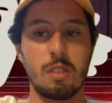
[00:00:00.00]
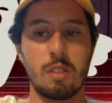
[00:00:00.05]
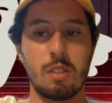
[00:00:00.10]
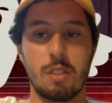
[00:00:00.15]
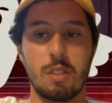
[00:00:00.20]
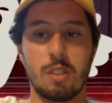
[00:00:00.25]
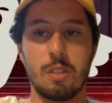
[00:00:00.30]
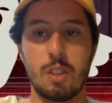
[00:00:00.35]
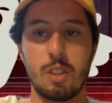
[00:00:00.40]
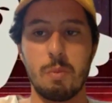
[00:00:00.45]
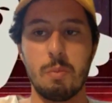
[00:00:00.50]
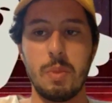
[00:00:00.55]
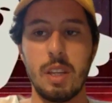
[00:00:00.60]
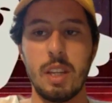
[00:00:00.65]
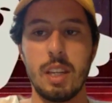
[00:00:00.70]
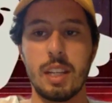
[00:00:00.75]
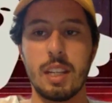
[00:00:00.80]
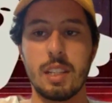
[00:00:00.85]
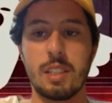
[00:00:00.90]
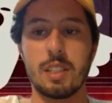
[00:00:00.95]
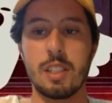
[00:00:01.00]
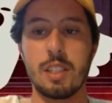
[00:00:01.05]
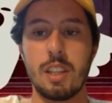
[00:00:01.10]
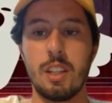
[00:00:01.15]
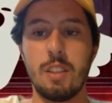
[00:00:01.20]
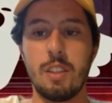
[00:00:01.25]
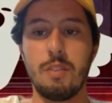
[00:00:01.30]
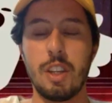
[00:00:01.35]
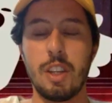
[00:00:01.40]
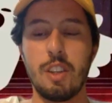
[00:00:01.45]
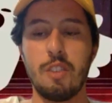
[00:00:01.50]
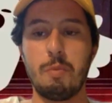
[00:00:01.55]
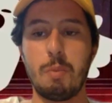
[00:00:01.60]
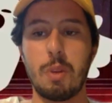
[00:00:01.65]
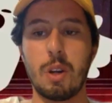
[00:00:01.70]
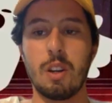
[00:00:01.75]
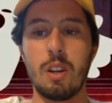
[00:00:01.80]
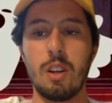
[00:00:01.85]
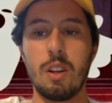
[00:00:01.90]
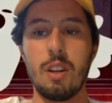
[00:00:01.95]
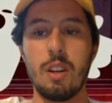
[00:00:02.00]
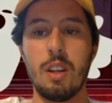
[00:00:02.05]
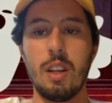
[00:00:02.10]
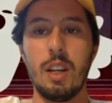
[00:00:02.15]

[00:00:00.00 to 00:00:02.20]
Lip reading: So to me, I guess the innovative part